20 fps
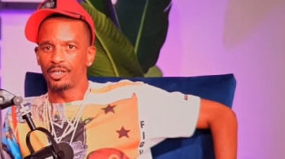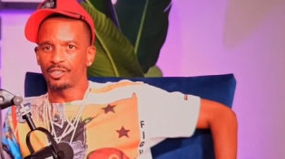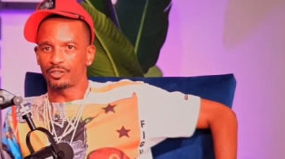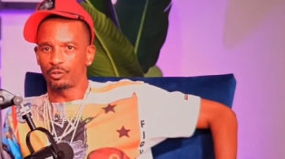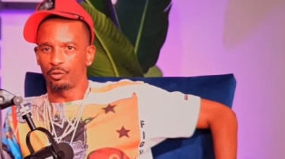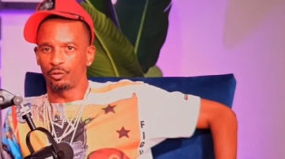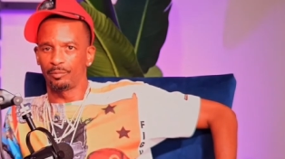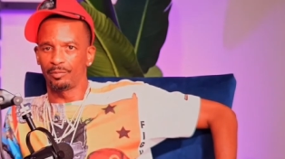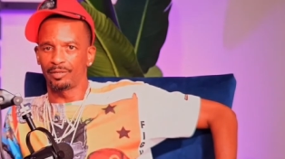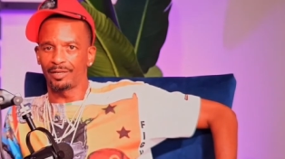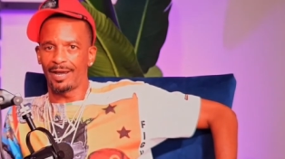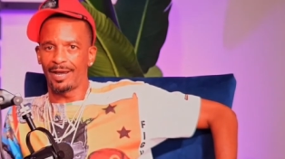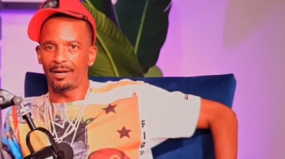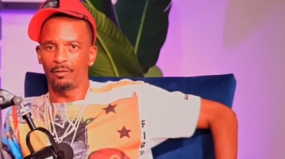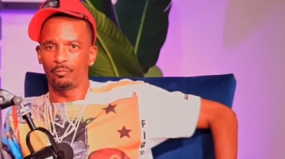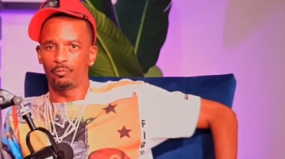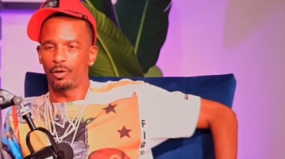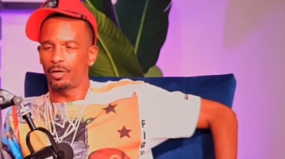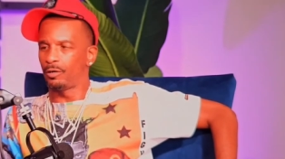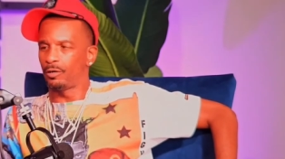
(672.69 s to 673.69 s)
Show them niggas
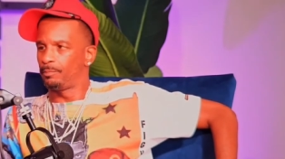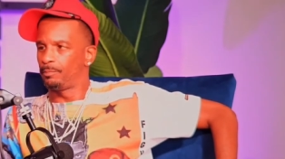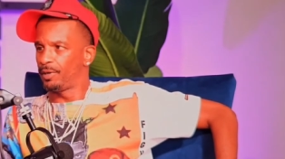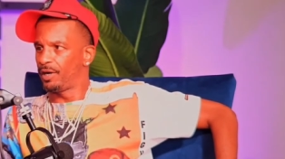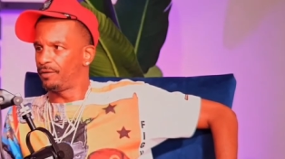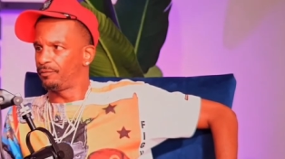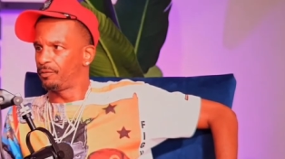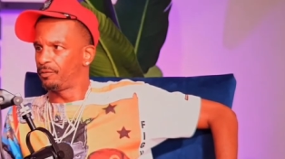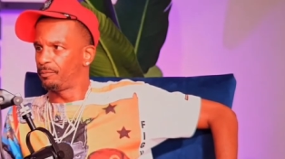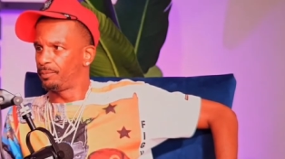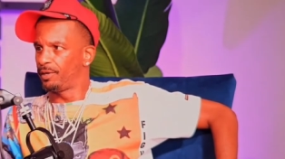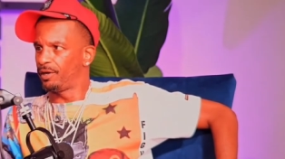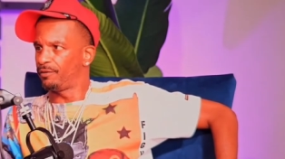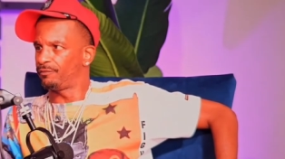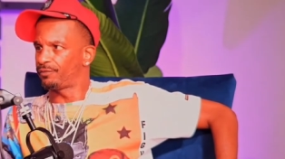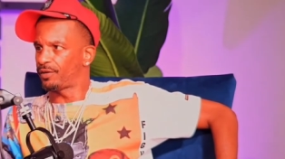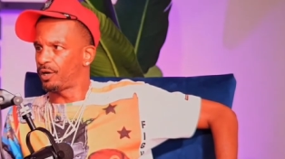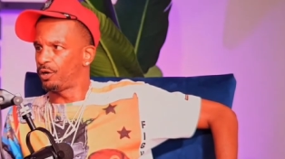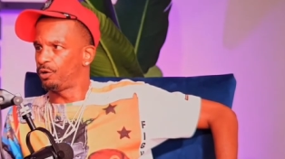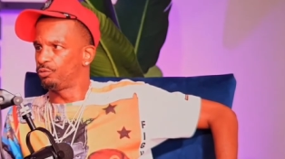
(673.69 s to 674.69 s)
how to work a
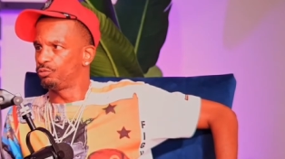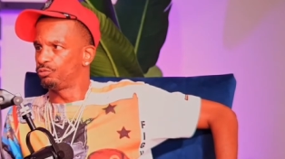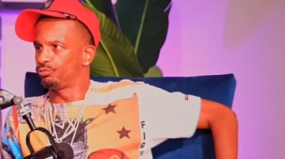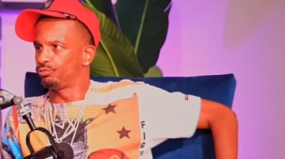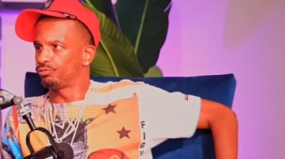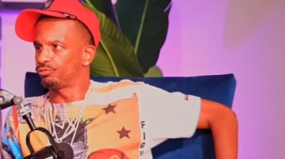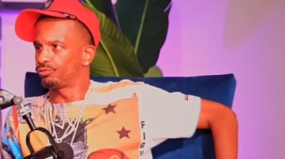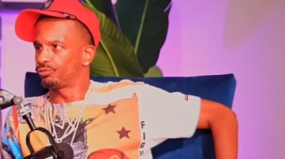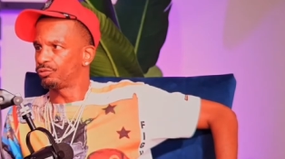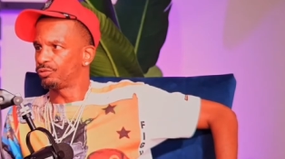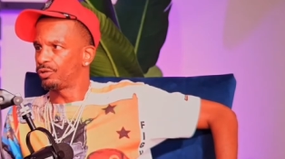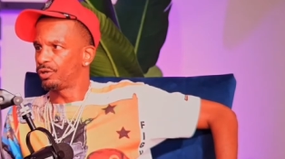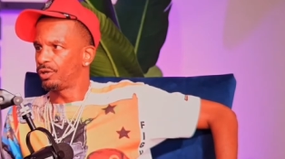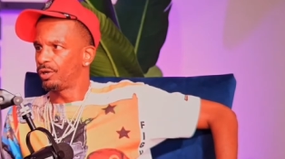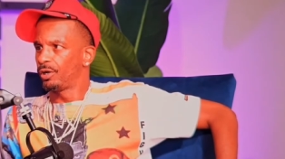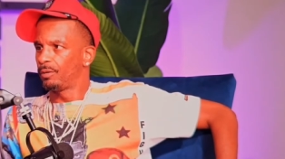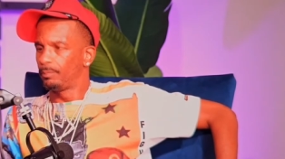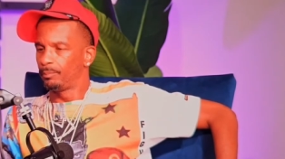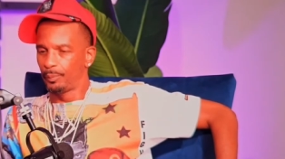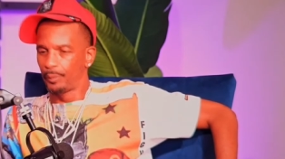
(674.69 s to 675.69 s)
buffalo. Hey, pay attention,
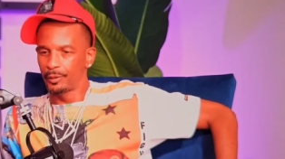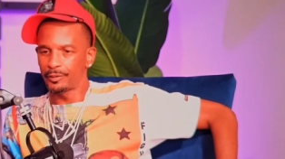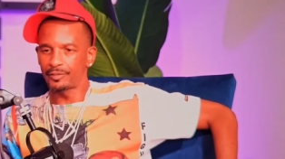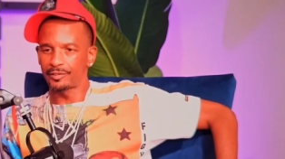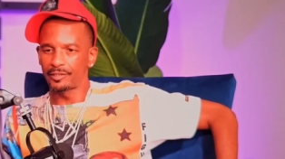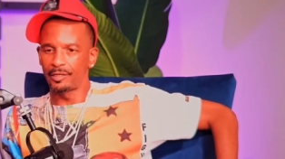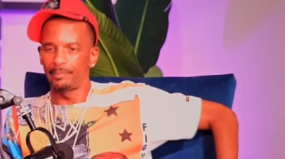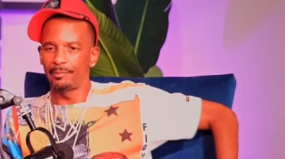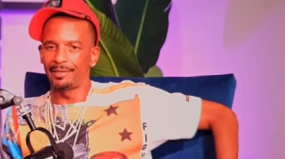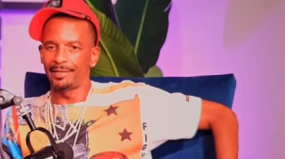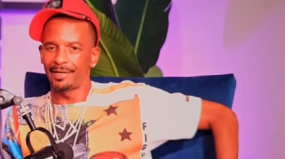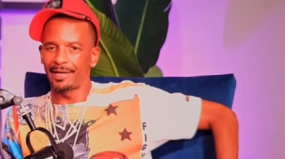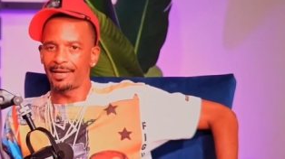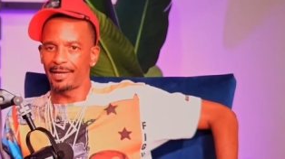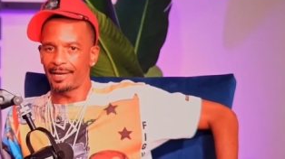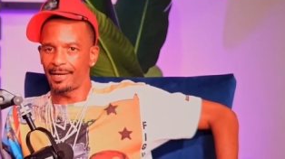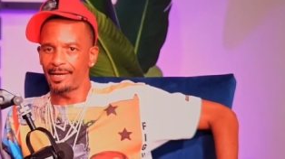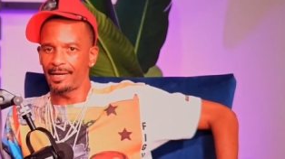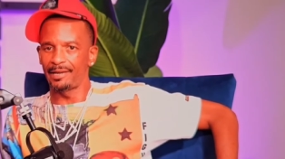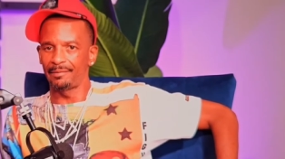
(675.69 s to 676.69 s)
bro. Put something in
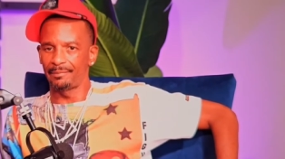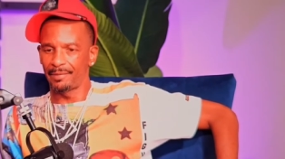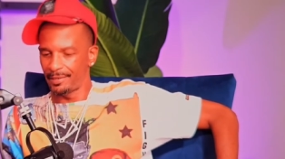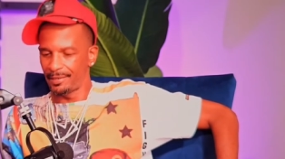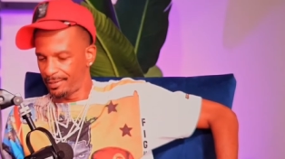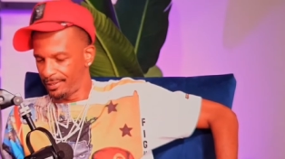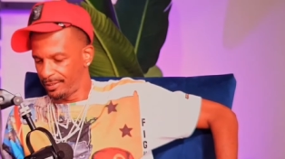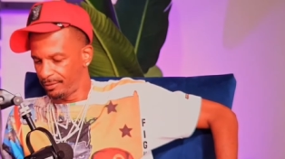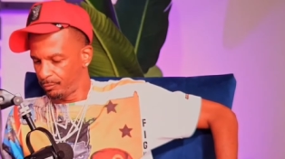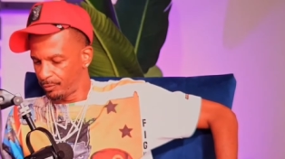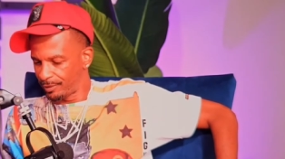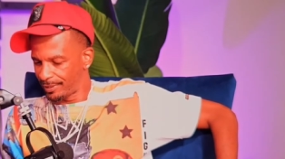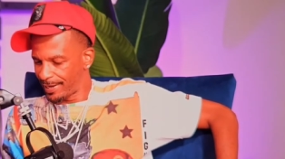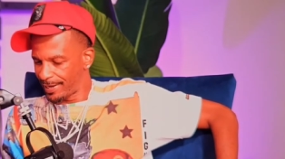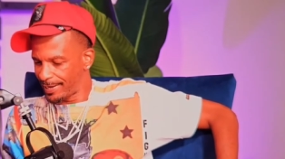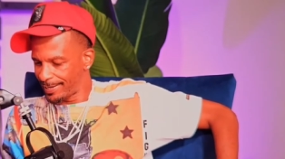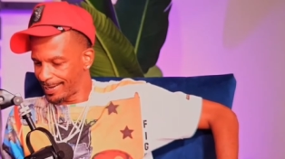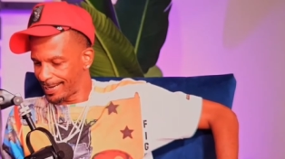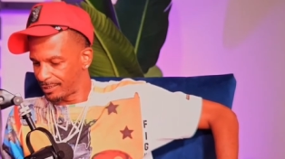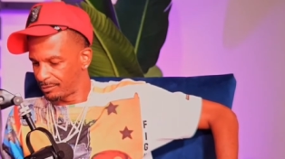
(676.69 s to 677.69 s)
their hand, my nigga, where
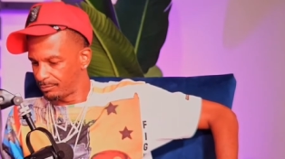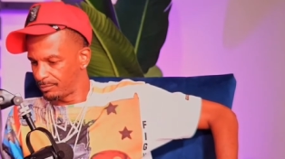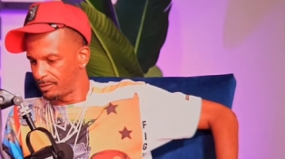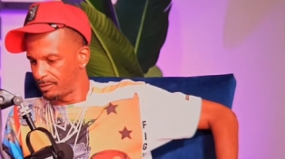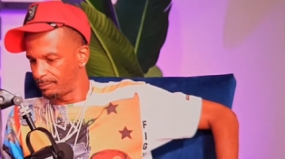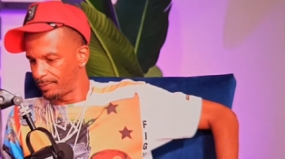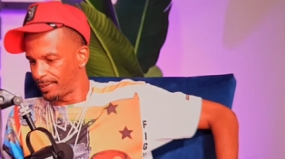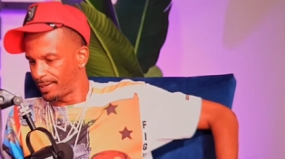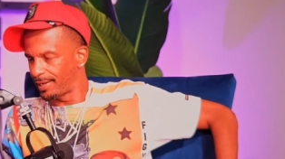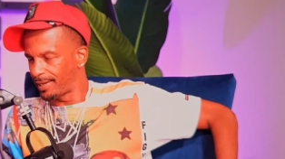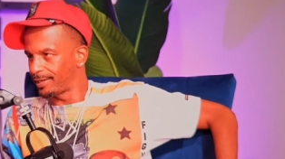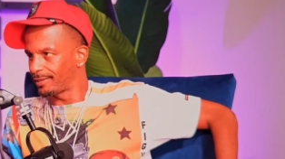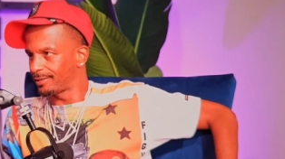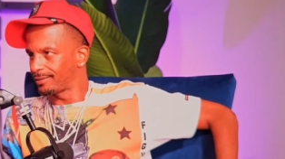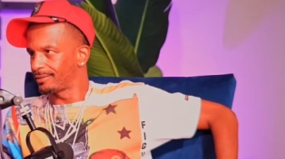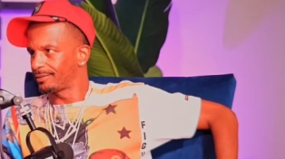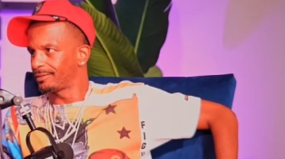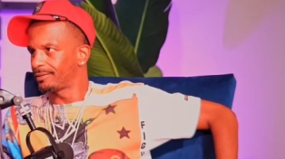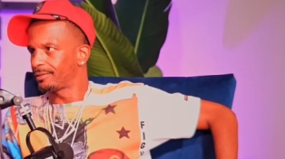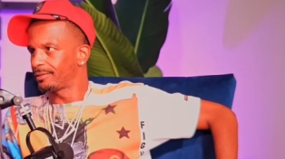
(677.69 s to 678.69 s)
they ain't got to be
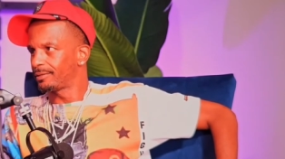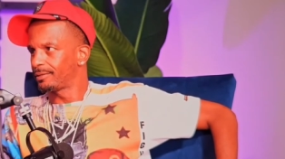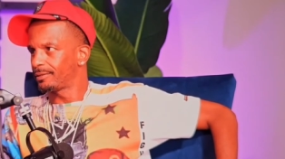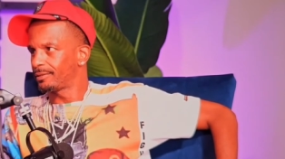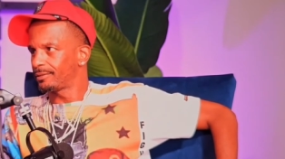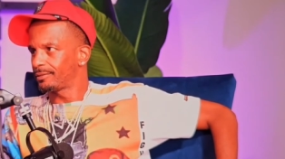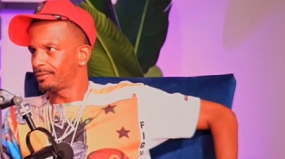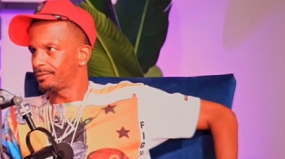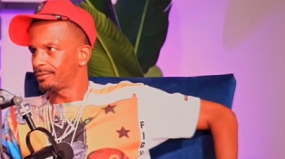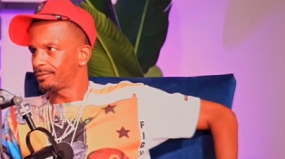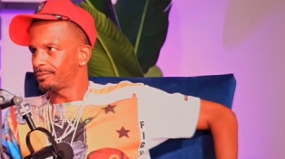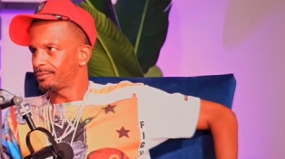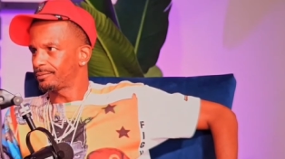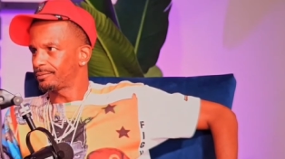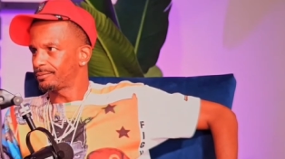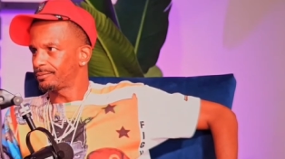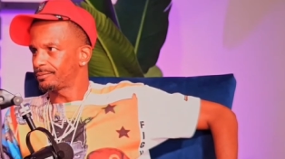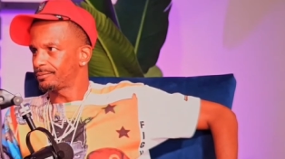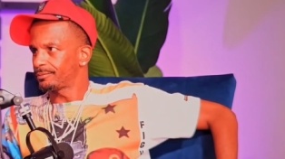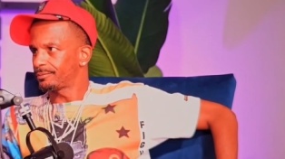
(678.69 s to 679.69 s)
begging. He
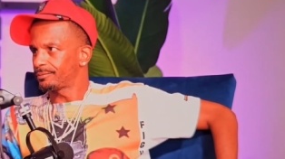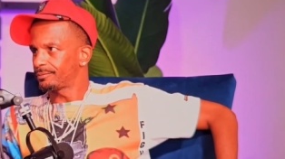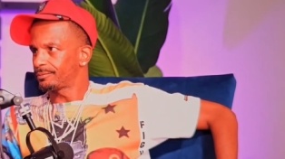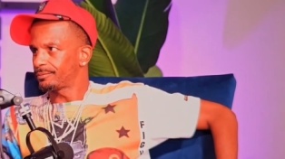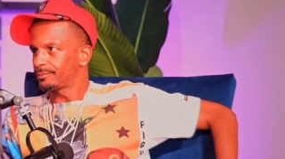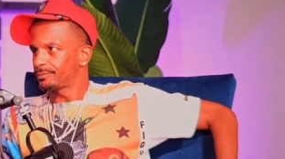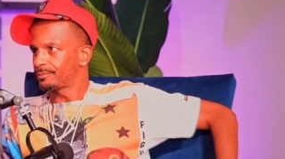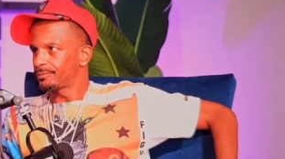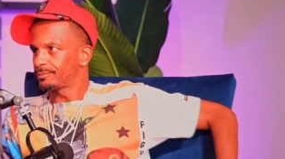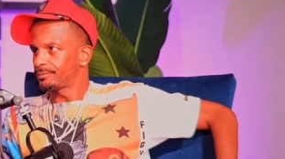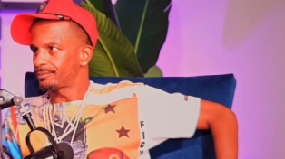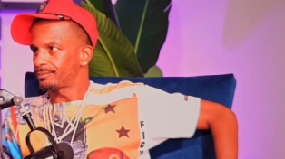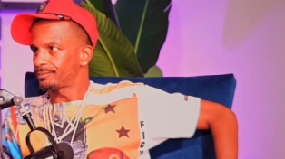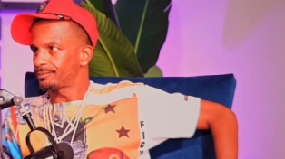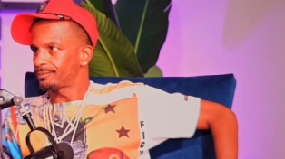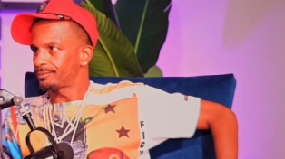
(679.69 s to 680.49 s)
dropping dimes, bro.